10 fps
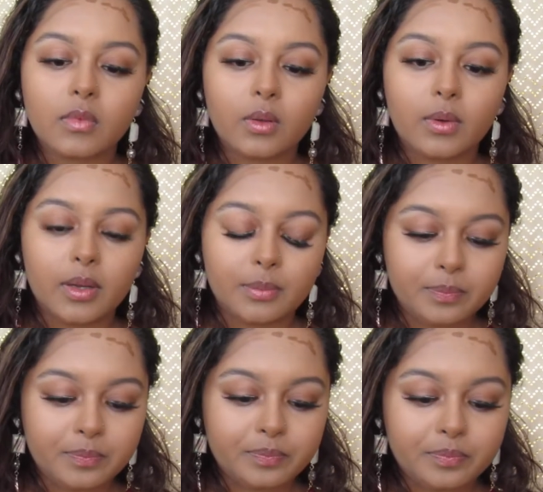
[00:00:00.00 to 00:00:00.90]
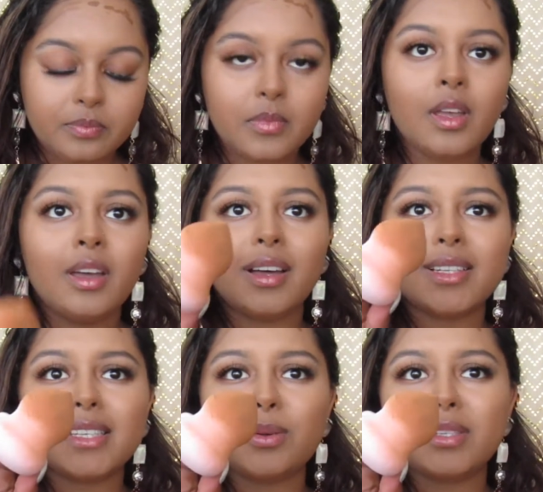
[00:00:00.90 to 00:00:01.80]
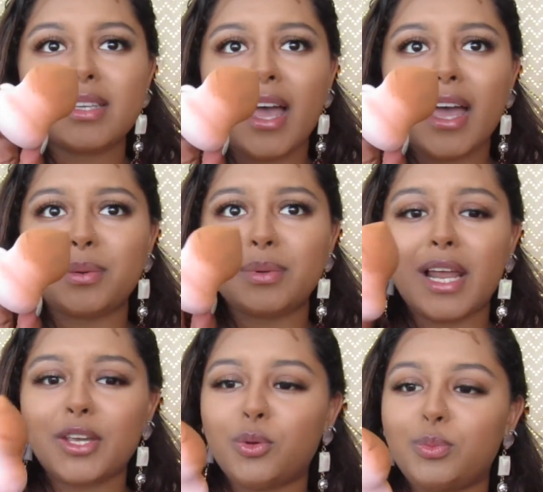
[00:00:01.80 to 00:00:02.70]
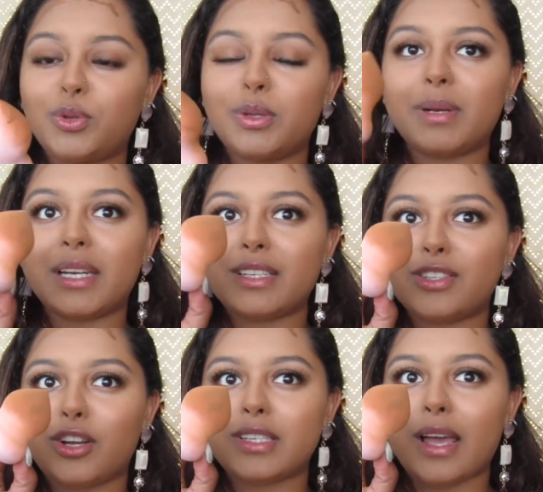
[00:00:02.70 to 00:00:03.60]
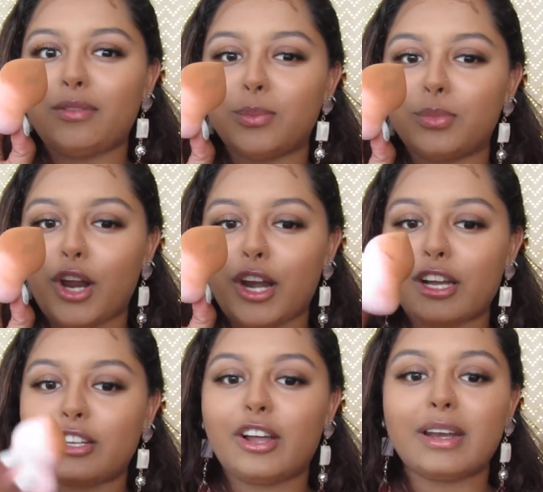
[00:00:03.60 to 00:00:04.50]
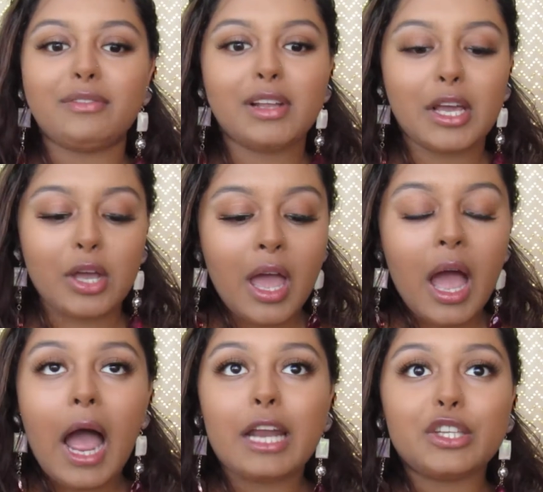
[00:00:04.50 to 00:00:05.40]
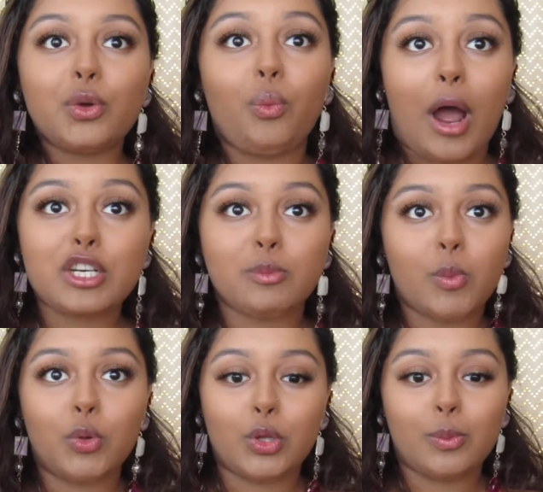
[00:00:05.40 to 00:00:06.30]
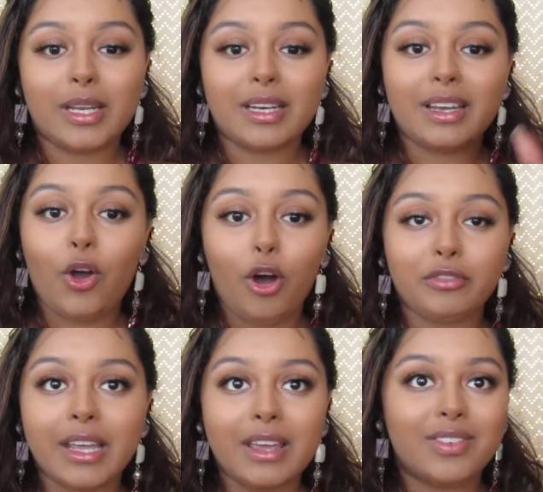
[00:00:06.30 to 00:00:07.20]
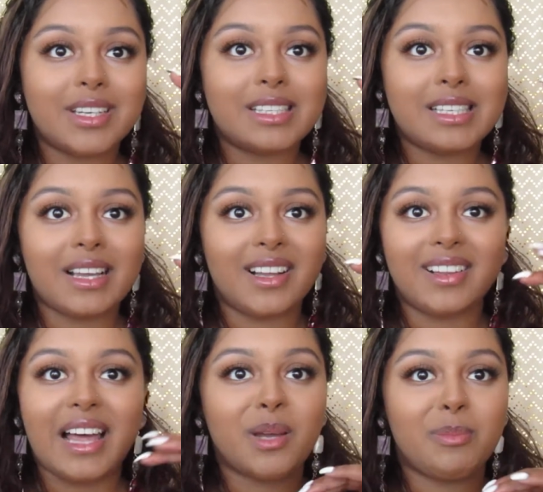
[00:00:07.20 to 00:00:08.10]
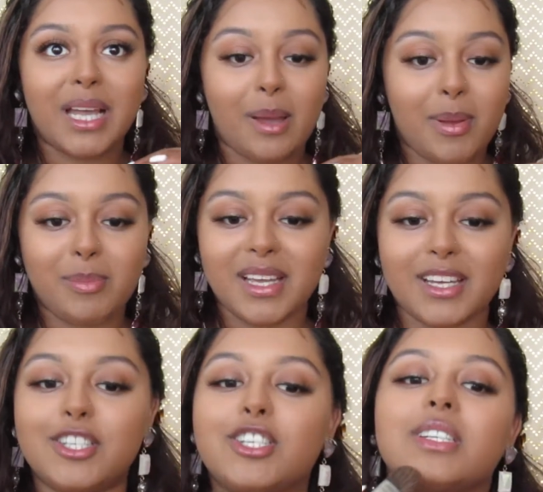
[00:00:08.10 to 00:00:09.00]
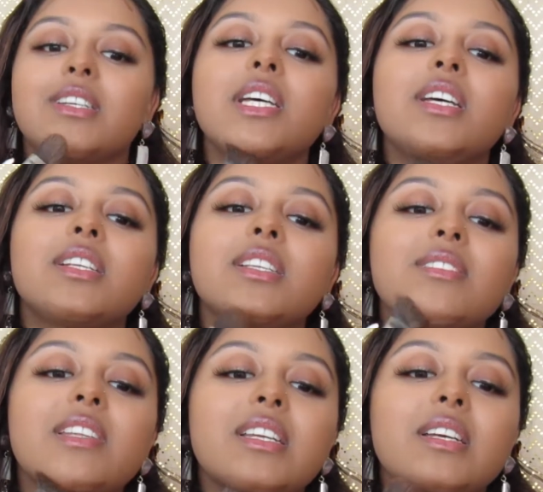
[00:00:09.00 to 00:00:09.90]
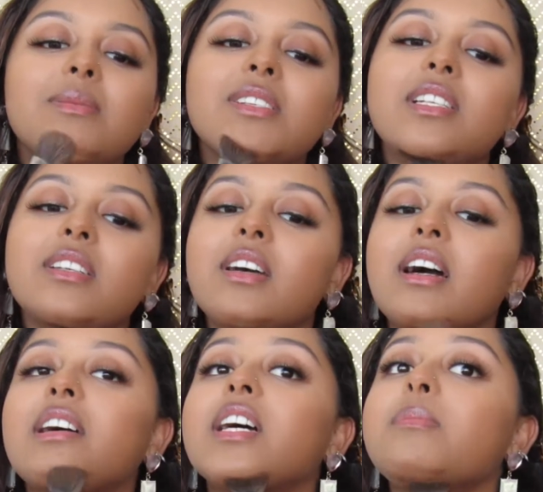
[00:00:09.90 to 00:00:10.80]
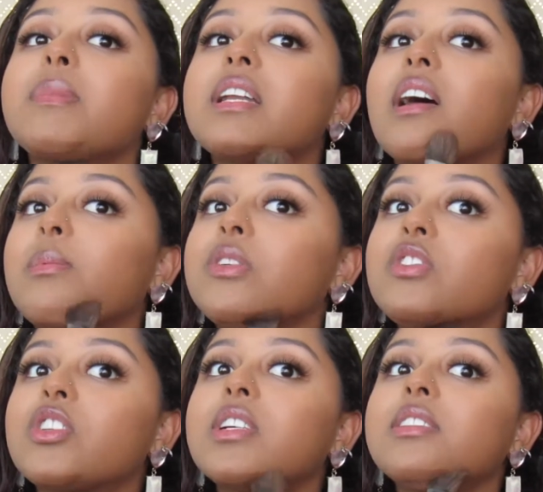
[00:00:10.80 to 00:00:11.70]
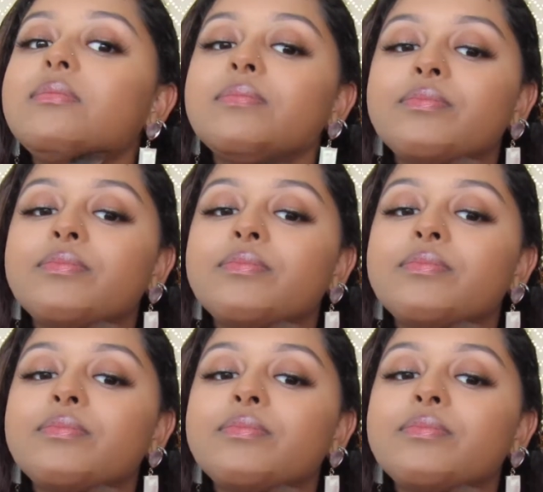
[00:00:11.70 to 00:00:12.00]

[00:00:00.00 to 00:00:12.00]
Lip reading: Okay. It's so sad when like your beauty blender starts having product on. I feel like I need to wash my beauty blender after every single like makeup application. So then I'm just gonna hide my double chin.